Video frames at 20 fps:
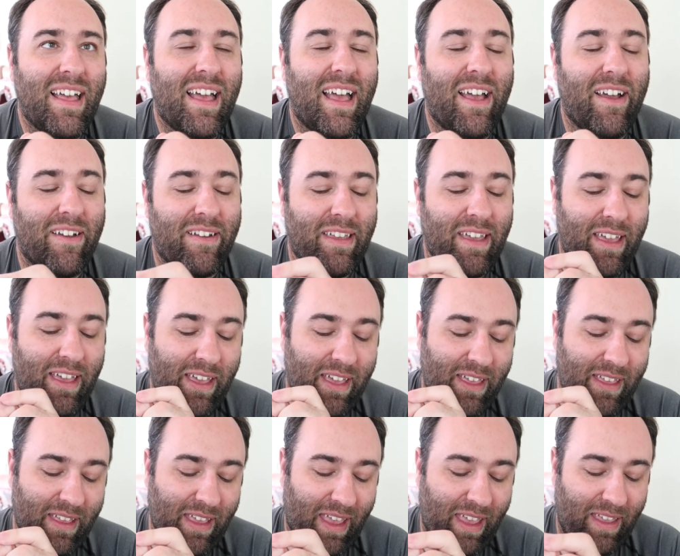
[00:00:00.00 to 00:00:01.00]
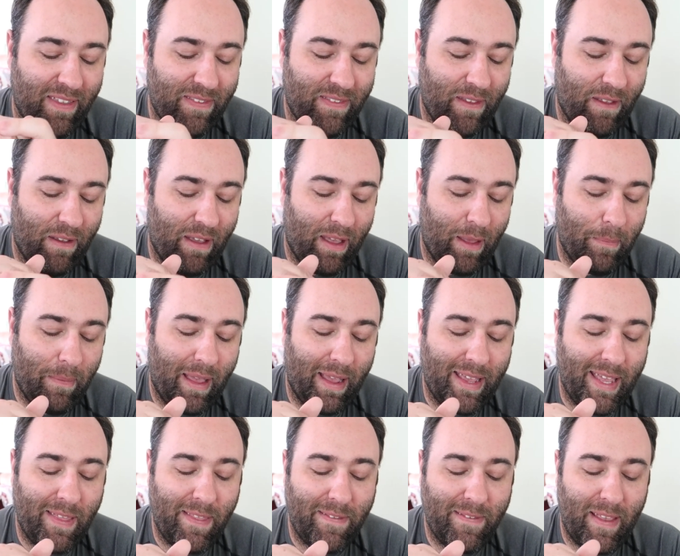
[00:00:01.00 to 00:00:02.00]
Okay, and so I
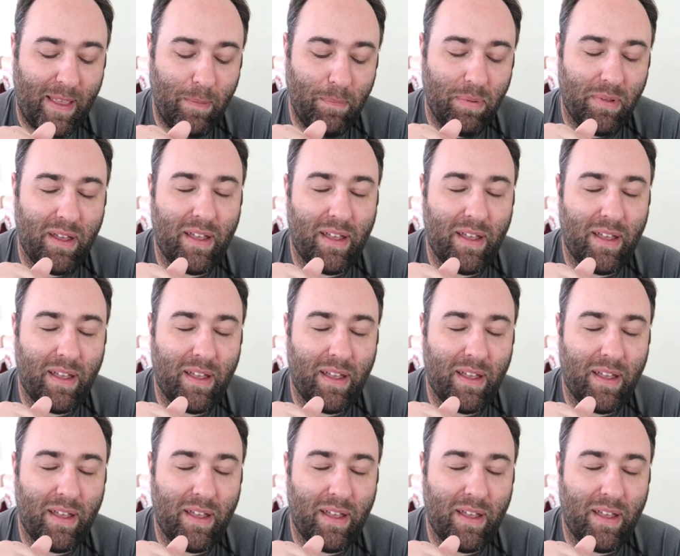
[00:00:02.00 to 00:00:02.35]
give this an A+.